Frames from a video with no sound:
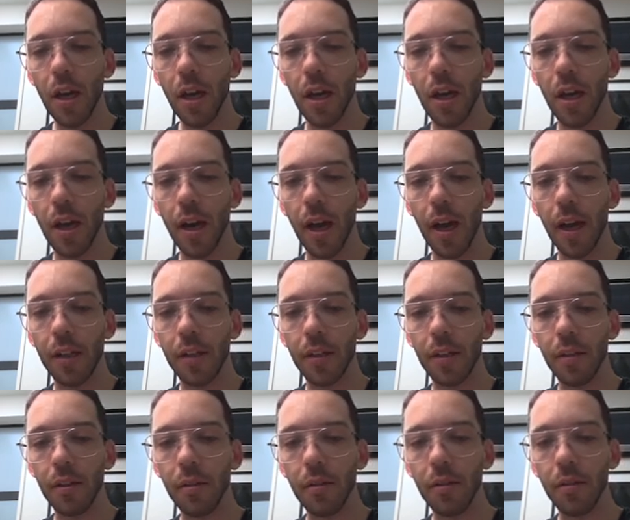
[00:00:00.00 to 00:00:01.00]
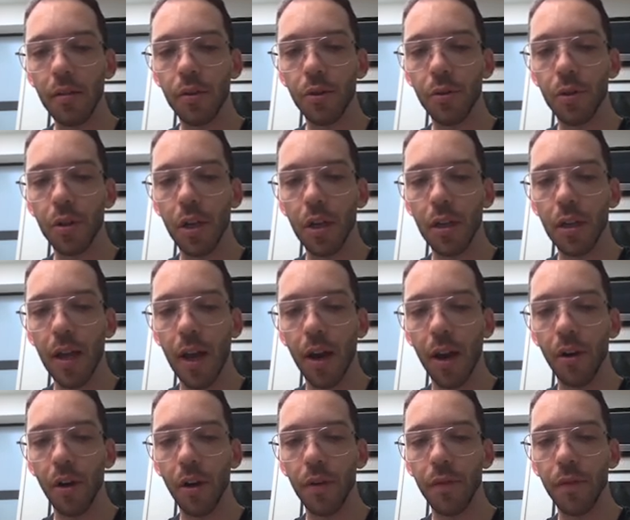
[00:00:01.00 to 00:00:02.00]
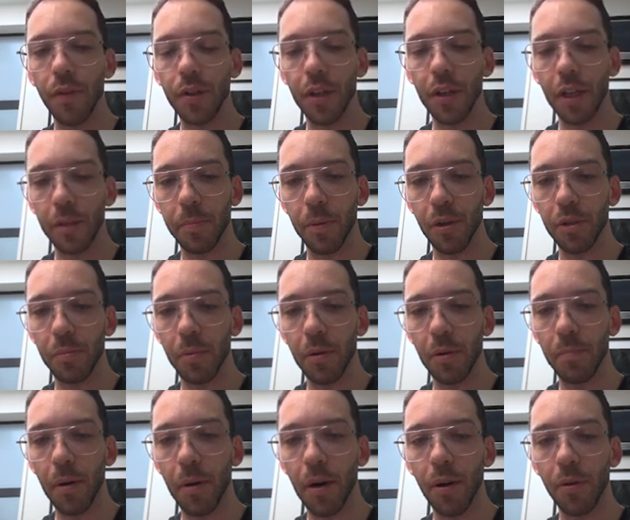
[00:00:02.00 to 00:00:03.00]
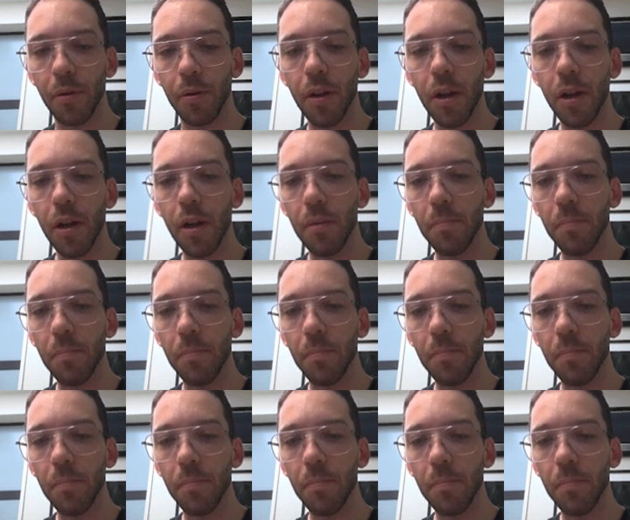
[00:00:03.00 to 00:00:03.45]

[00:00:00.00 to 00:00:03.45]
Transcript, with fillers: and sutured it down over this exposed bit of bone,